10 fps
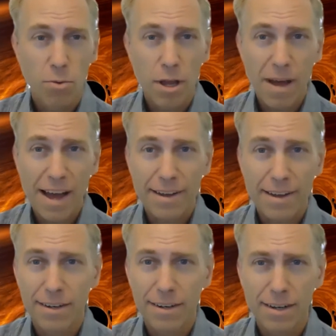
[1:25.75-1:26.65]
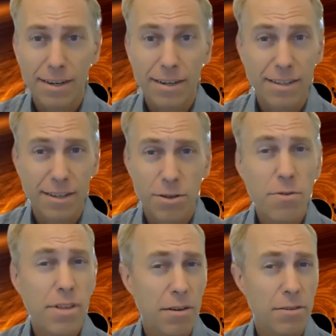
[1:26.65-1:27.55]
way back in
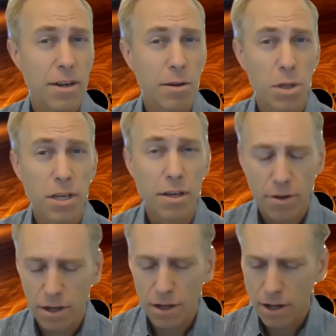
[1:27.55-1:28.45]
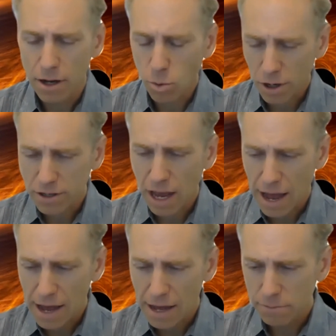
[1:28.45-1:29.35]
2000, I believe. I worked
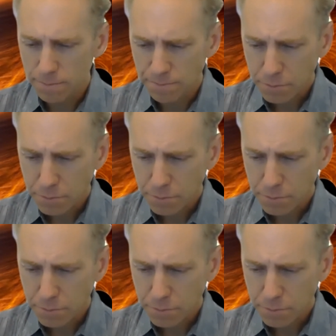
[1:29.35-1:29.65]
at